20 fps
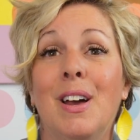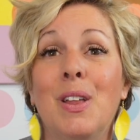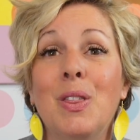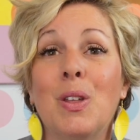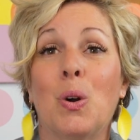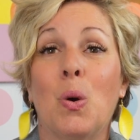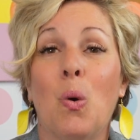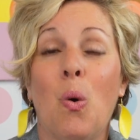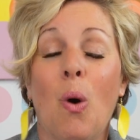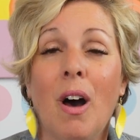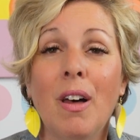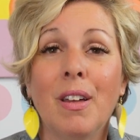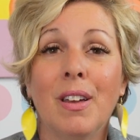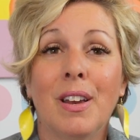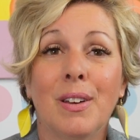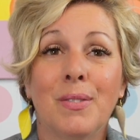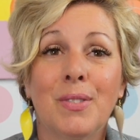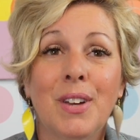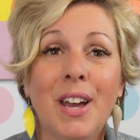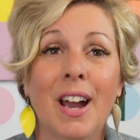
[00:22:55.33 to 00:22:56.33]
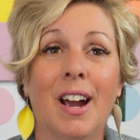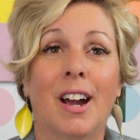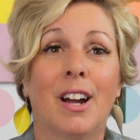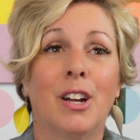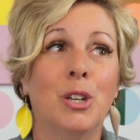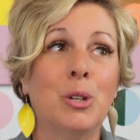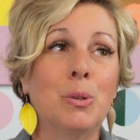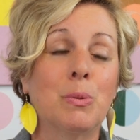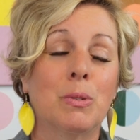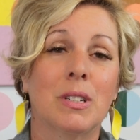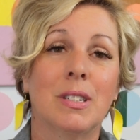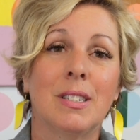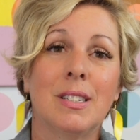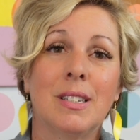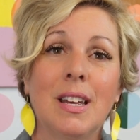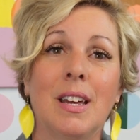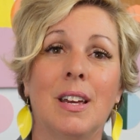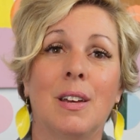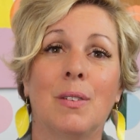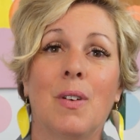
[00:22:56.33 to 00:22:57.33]
The quality of care you
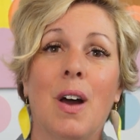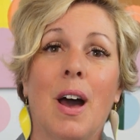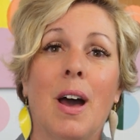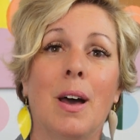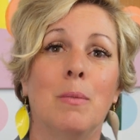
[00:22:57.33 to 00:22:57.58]
receive